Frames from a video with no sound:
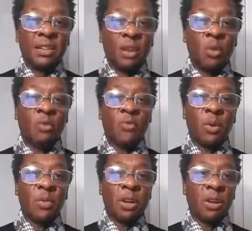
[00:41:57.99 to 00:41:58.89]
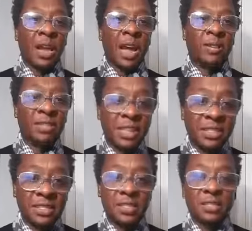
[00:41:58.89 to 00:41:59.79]
homophobia
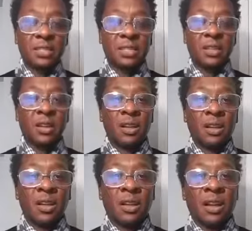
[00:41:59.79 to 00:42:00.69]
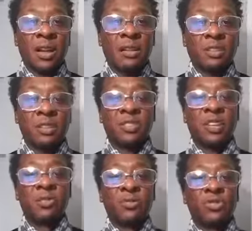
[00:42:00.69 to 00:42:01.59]
accusations, and and a
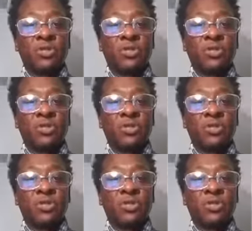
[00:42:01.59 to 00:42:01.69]
continuous